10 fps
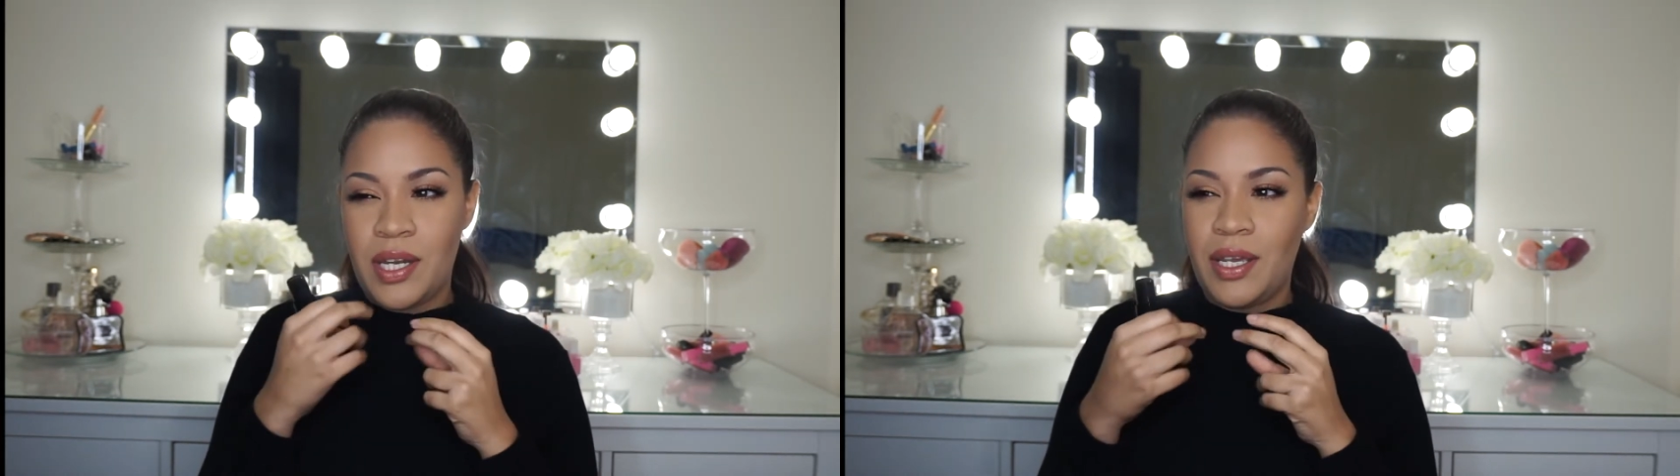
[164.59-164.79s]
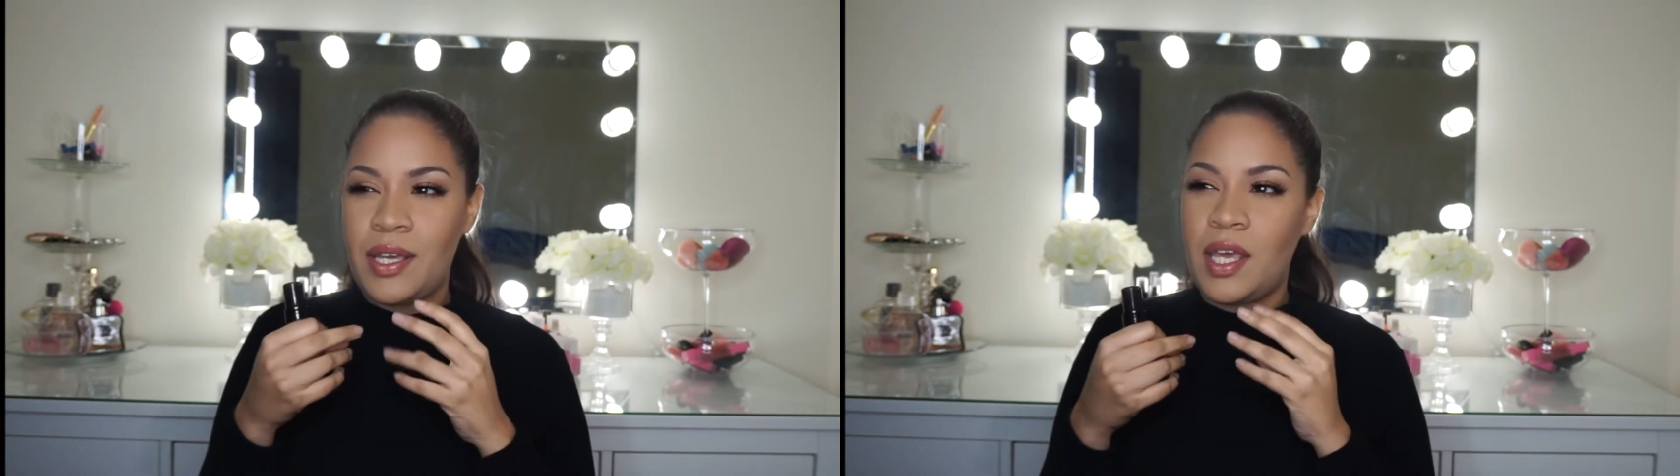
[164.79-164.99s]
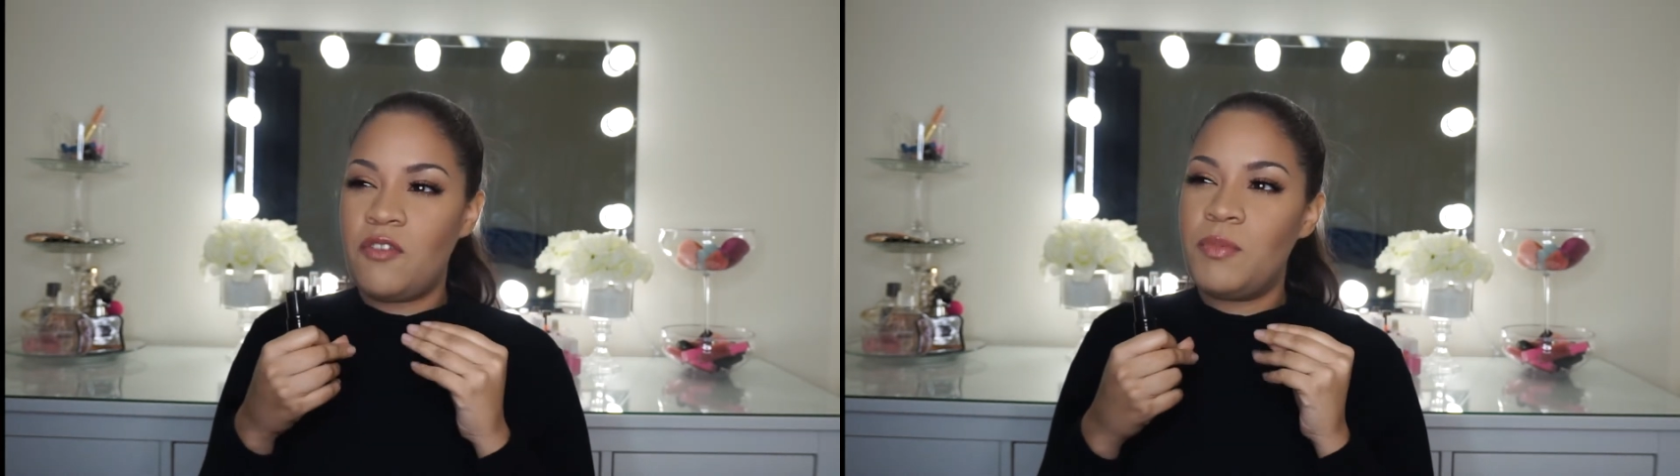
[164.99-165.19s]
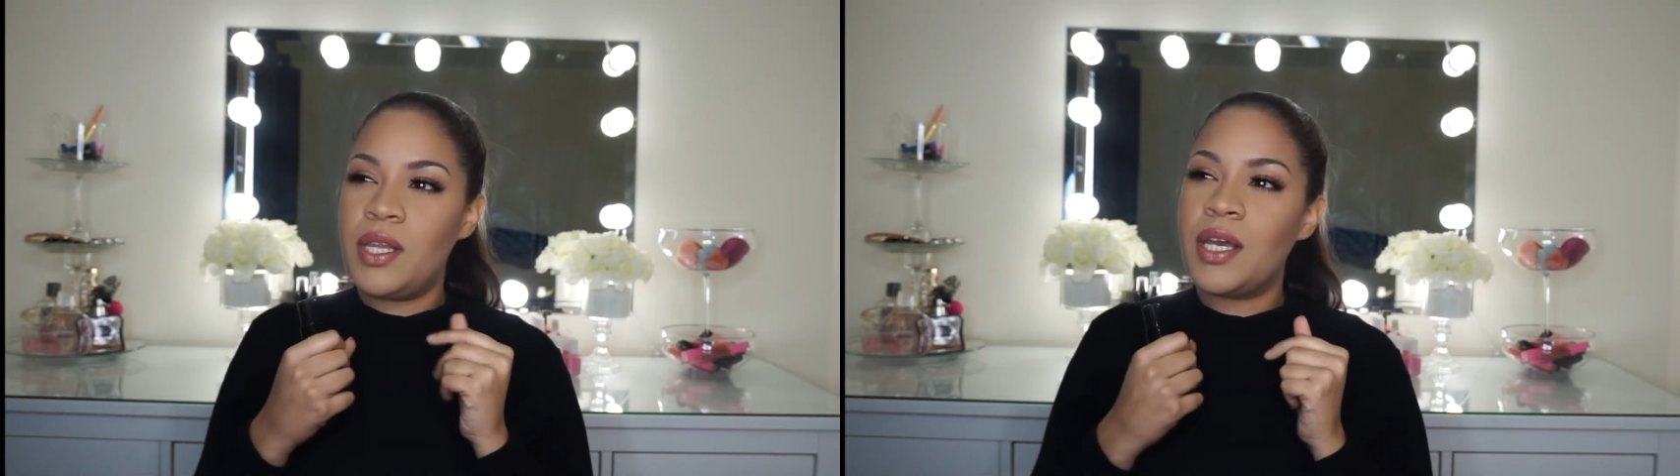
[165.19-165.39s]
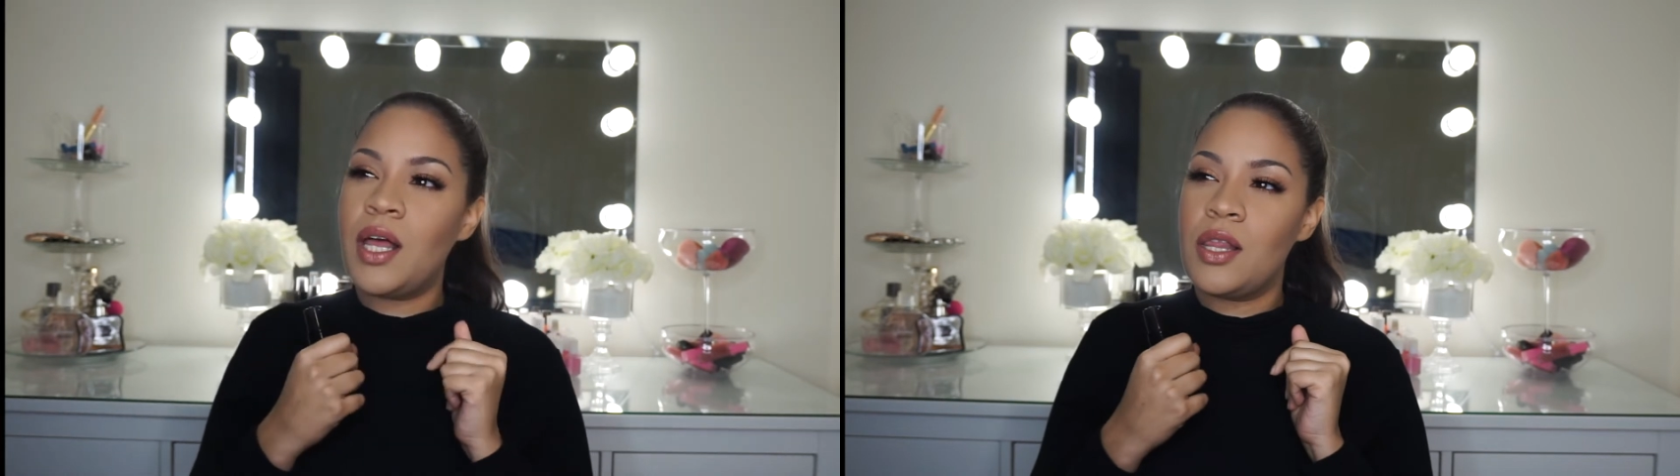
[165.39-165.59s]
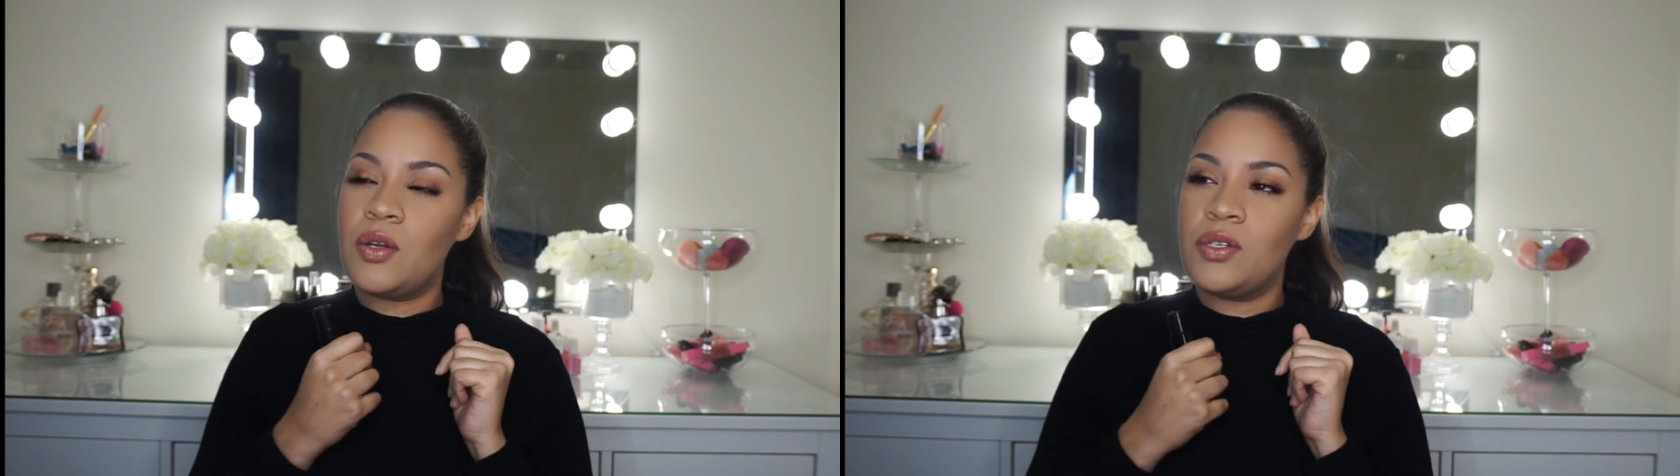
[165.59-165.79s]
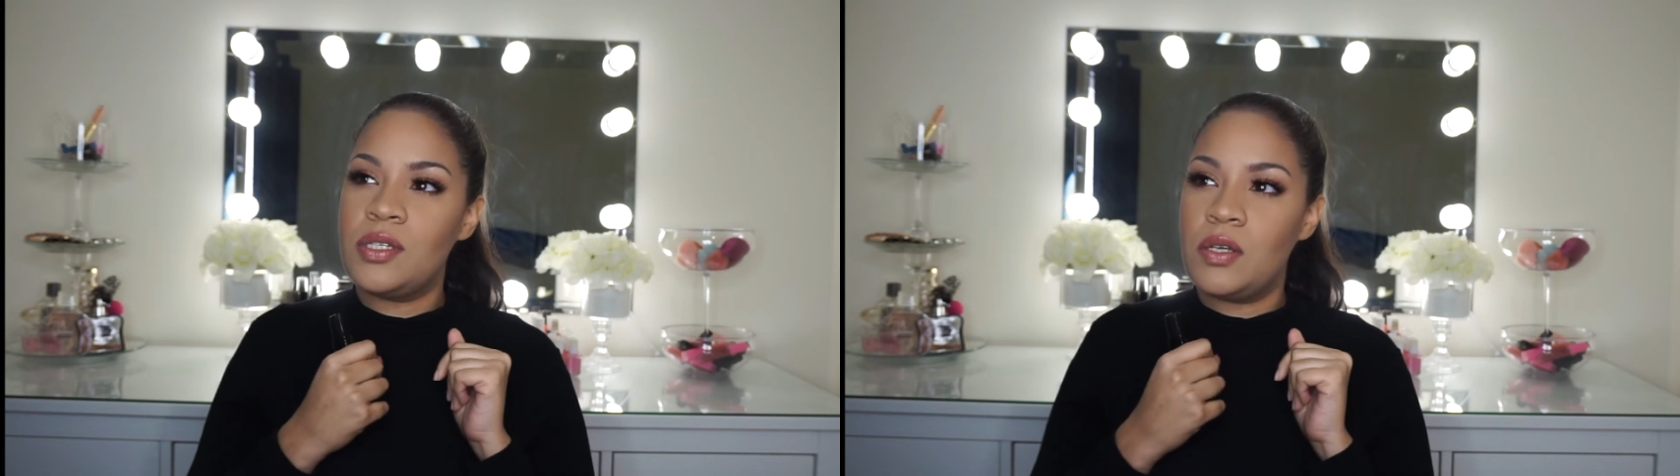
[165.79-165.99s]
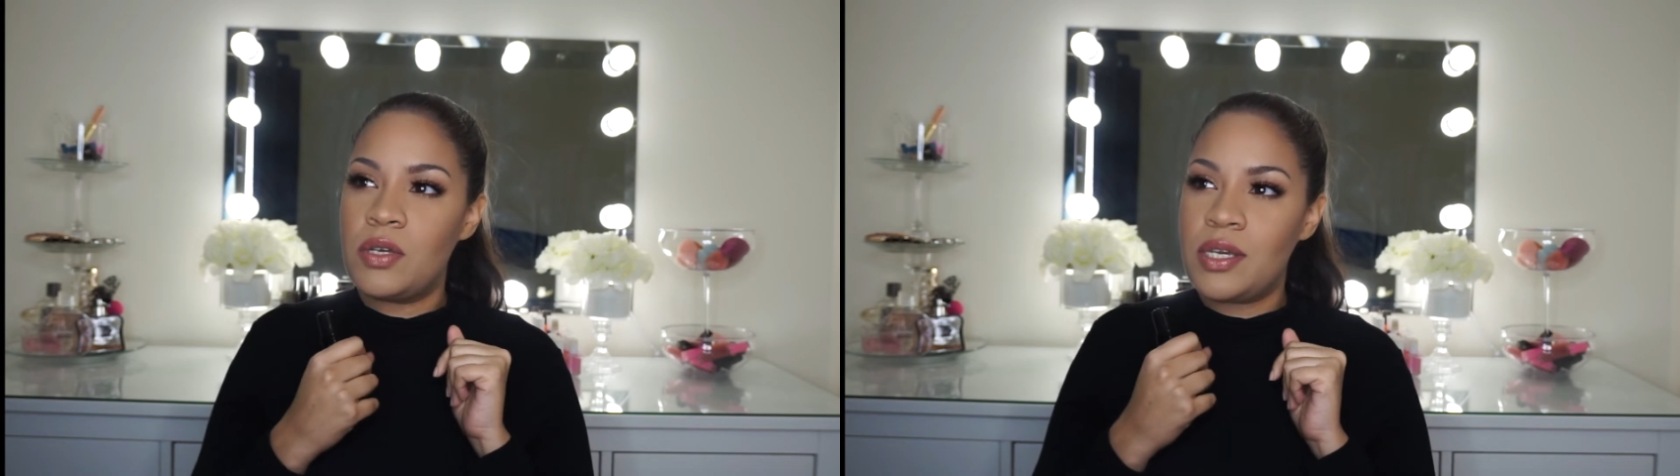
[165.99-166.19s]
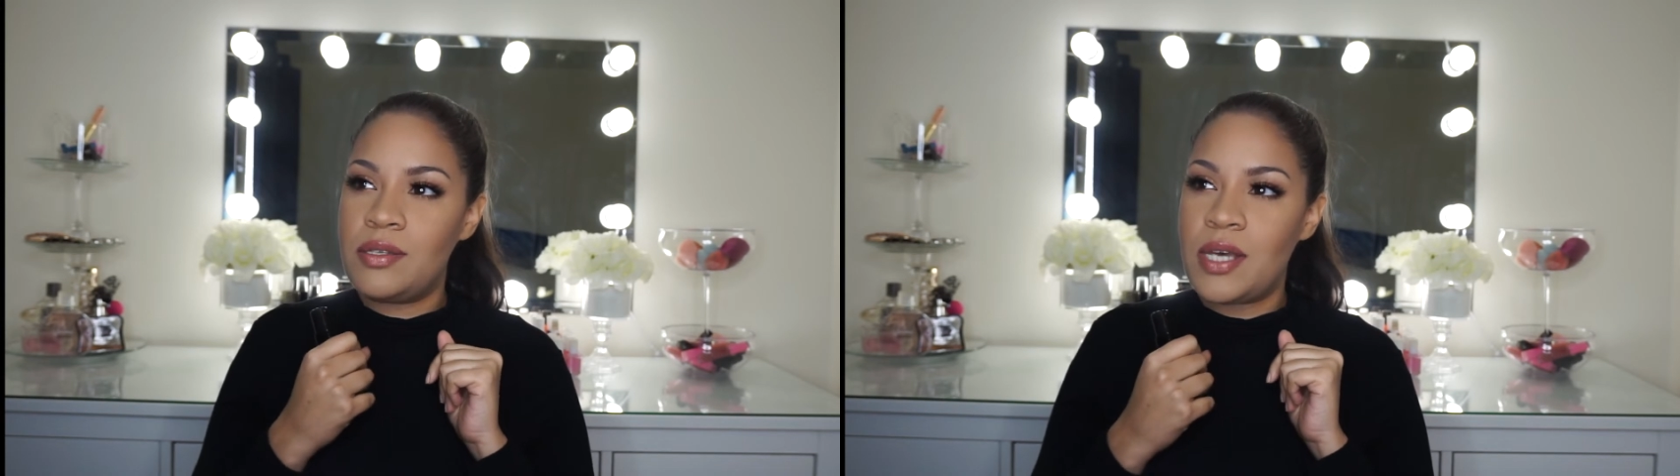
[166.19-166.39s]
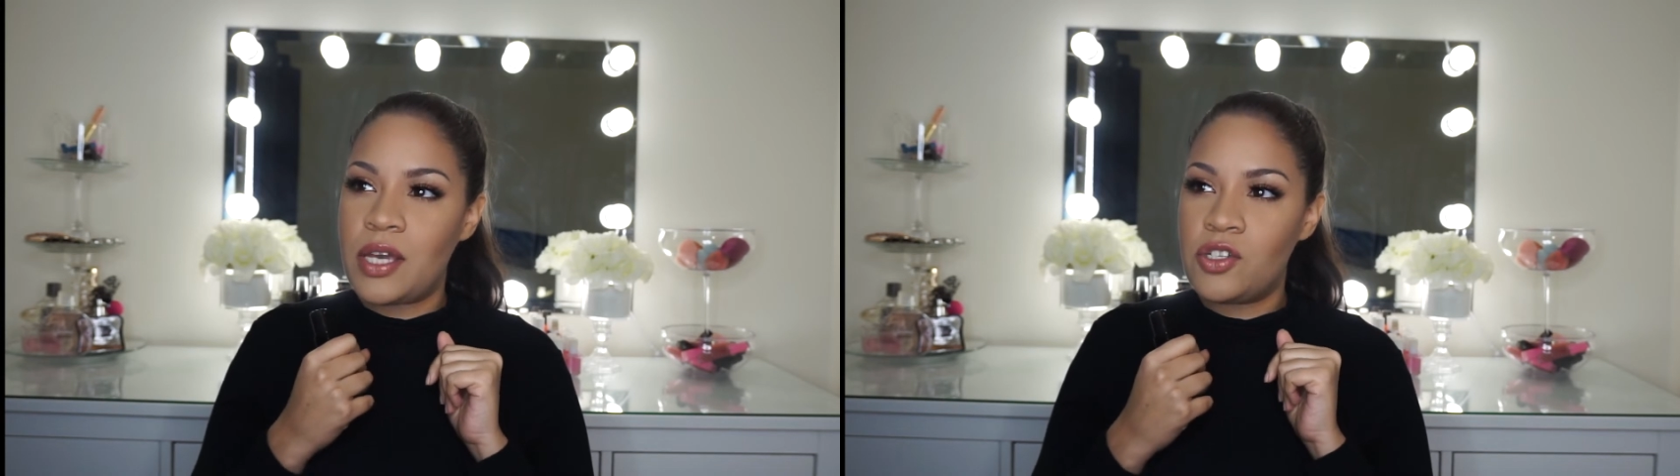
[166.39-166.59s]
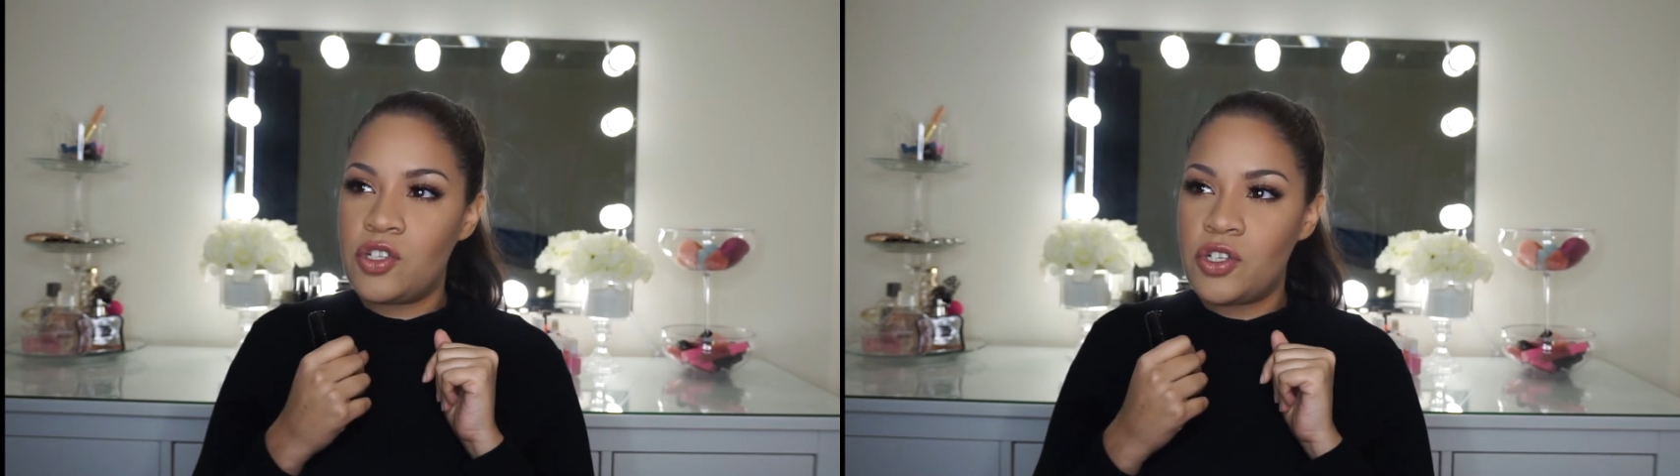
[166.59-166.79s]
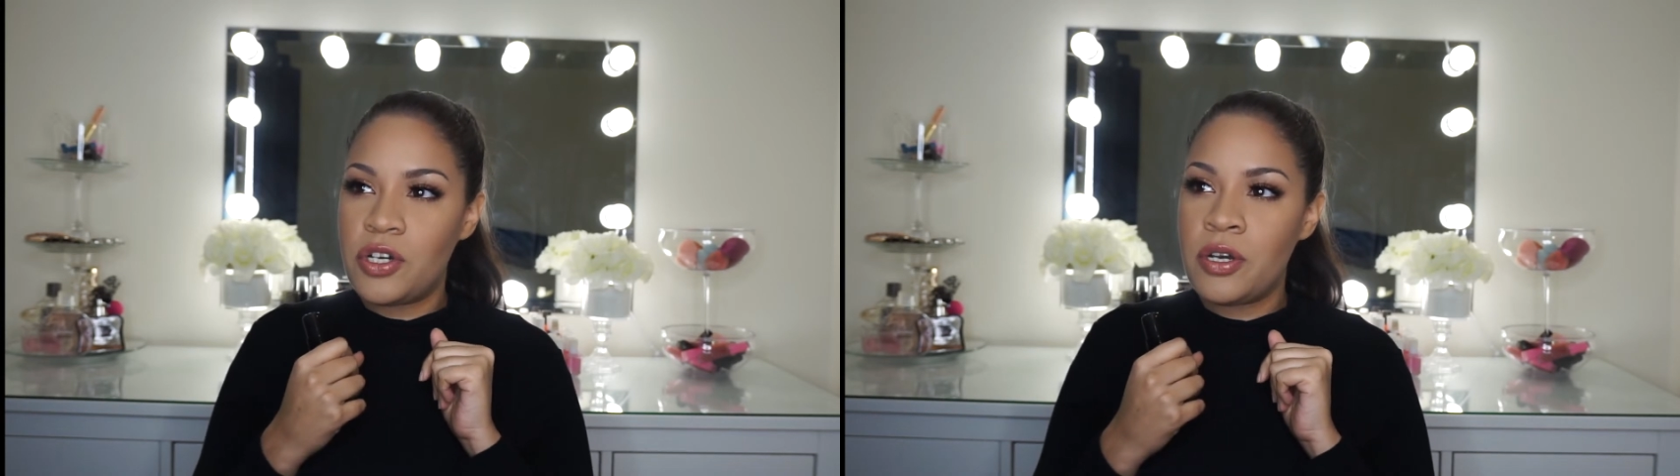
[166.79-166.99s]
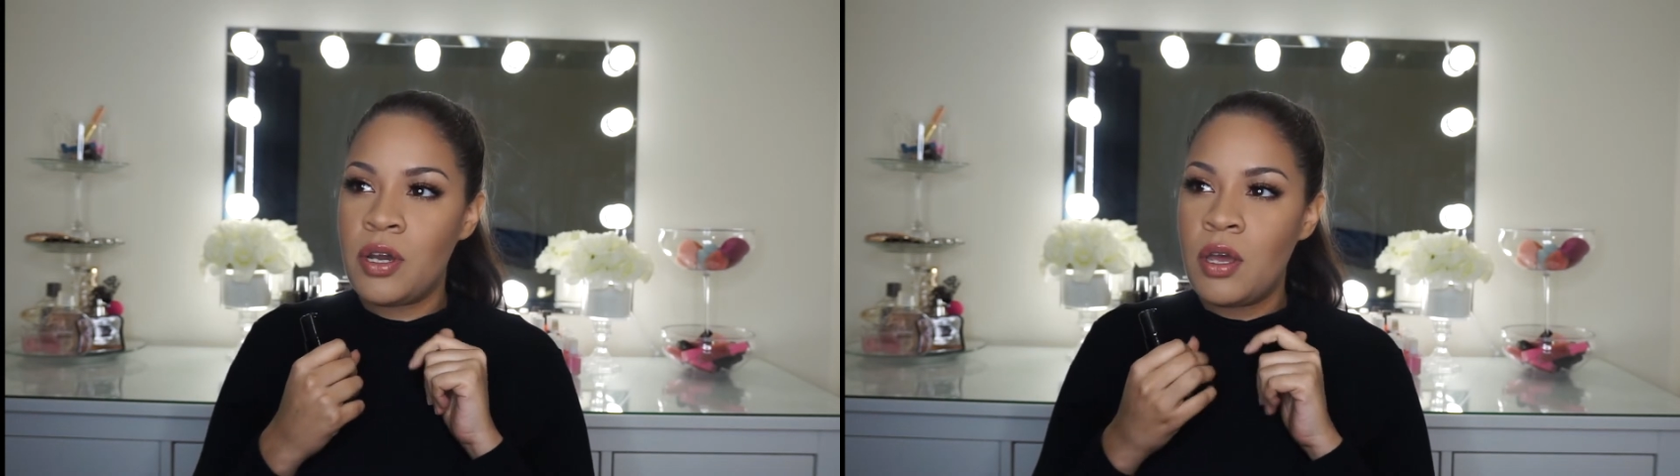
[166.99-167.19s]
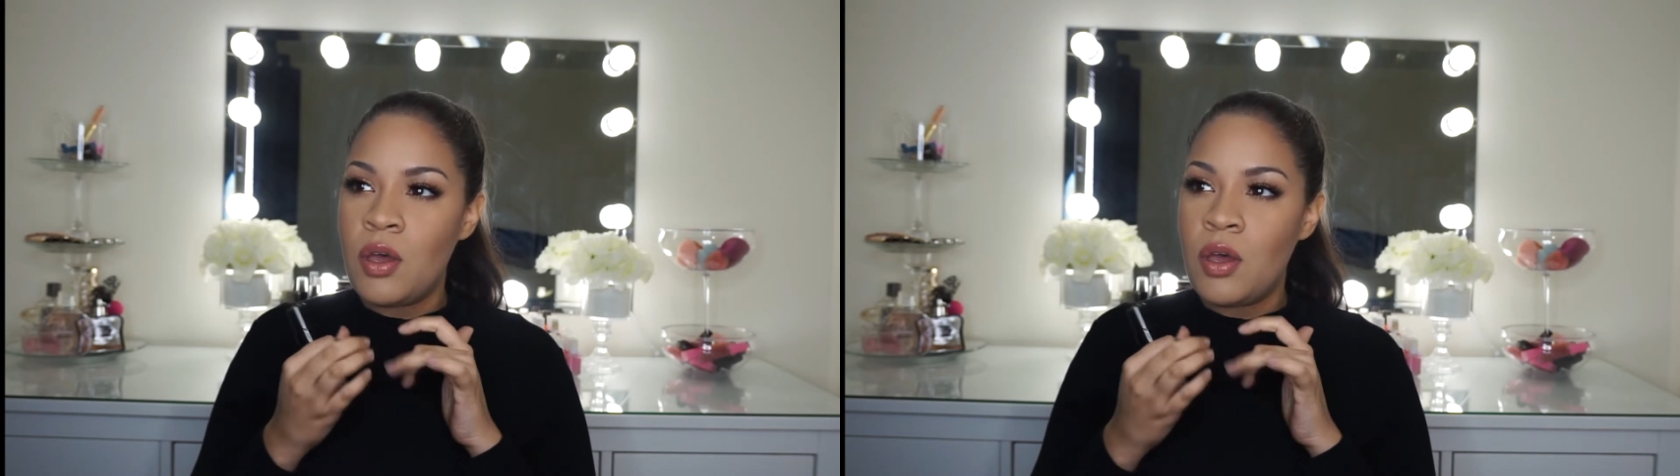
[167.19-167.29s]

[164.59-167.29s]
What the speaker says: It gave me like a little silky texture.